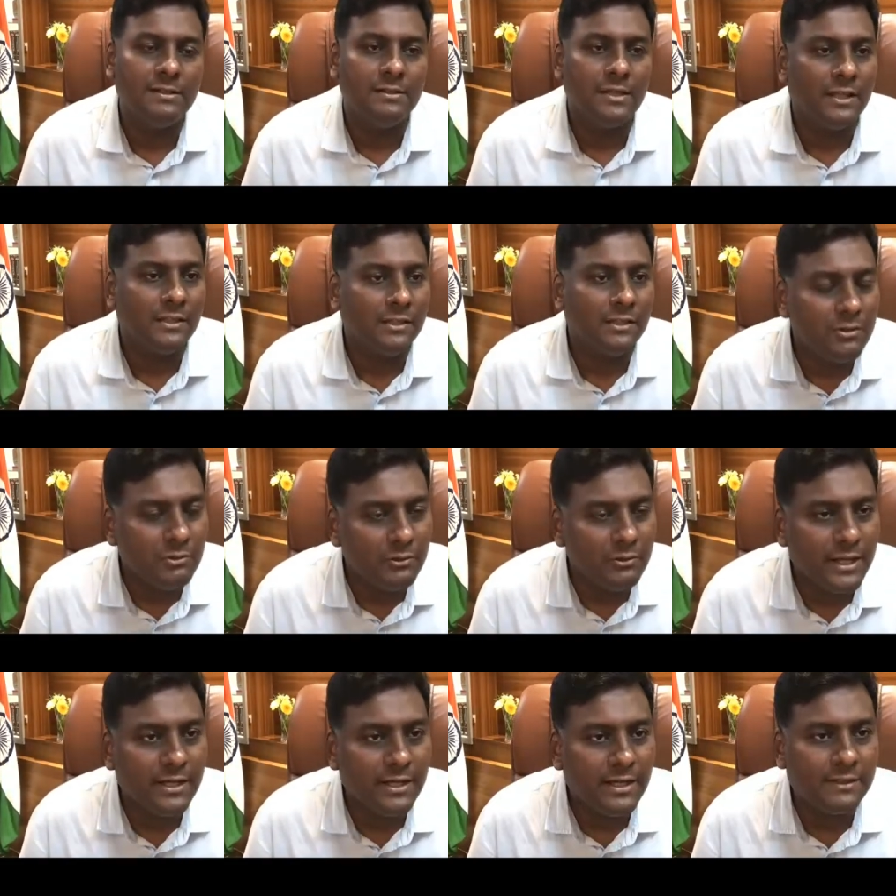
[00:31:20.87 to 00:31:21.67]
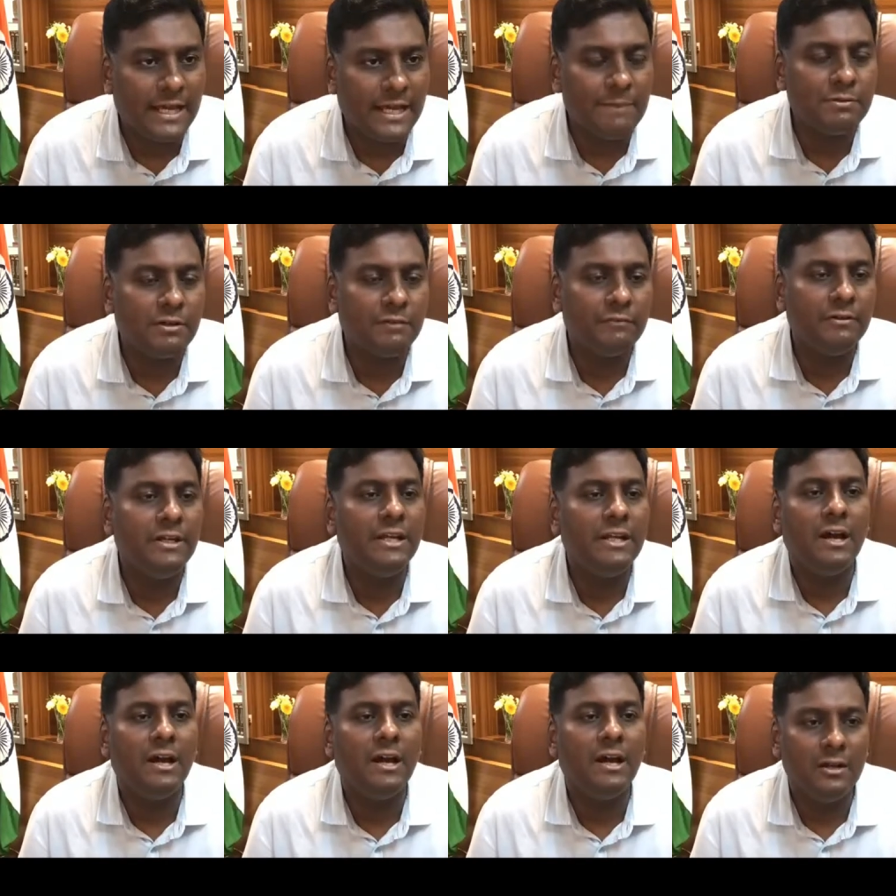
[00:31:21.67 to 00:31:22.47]
Either you take Times of
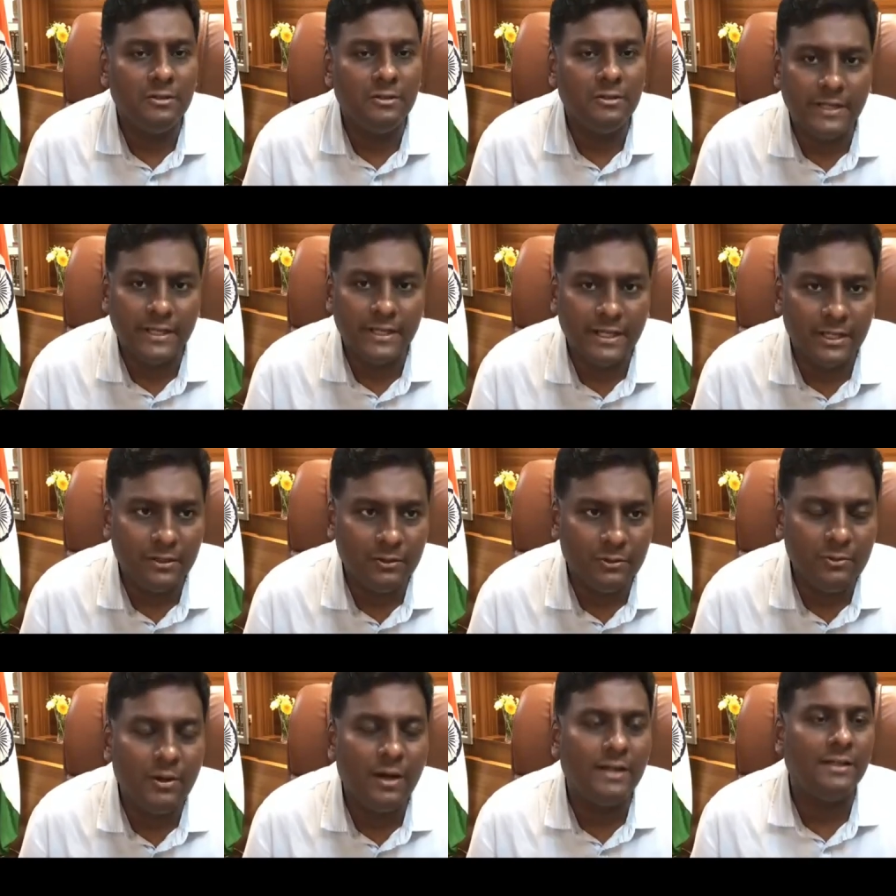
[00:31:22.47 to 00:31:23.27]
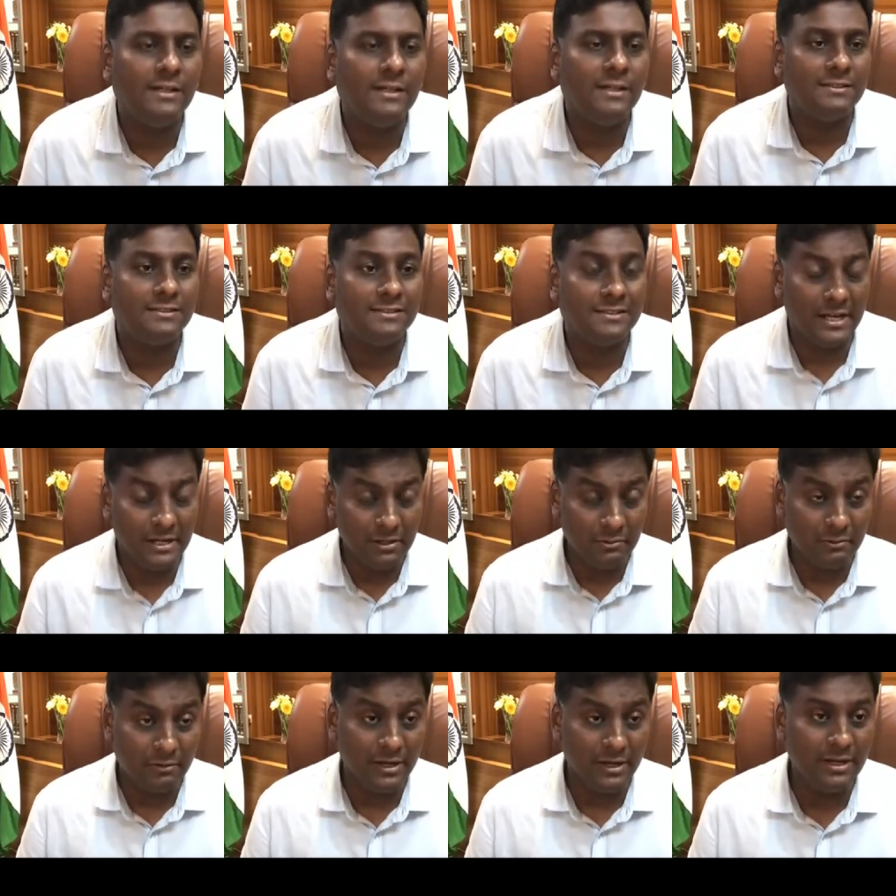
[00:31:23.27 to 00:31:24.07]
India or you take Hindu and try
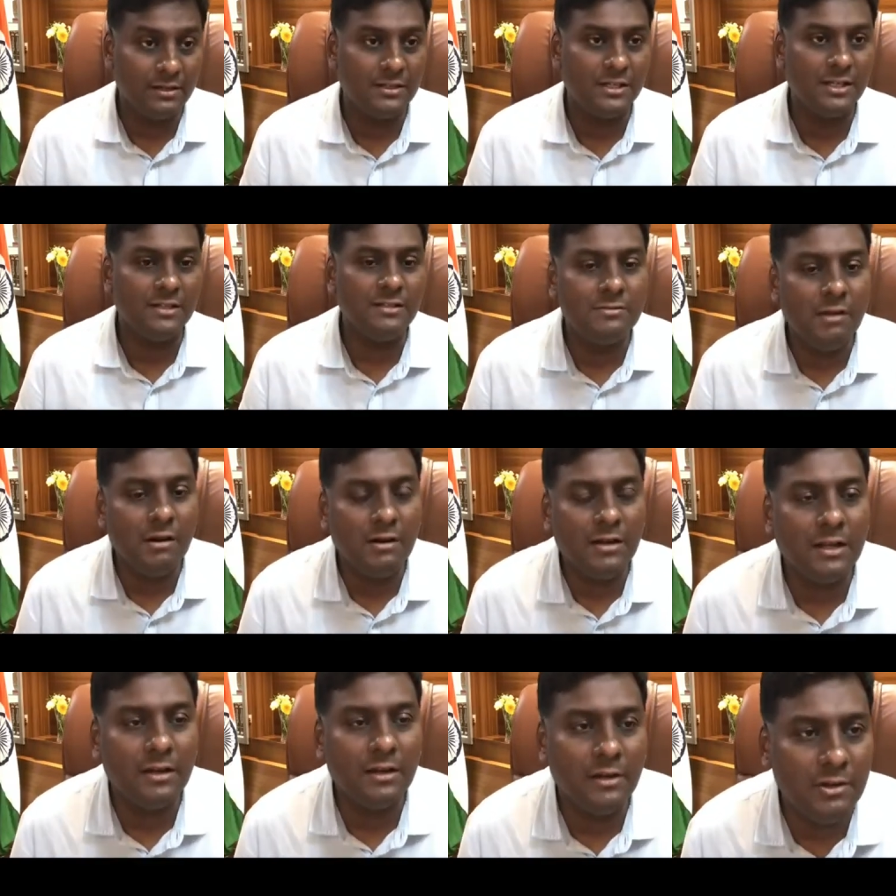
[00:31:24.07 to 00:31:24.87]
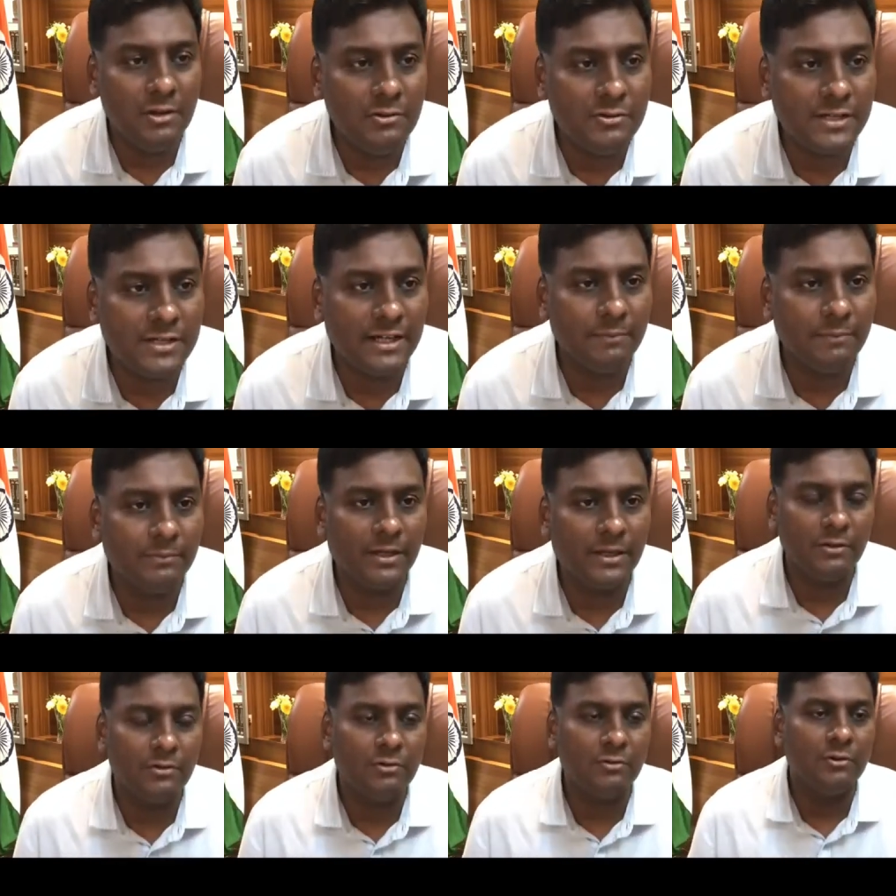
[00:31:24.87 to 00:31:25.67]
to read, just not a news item that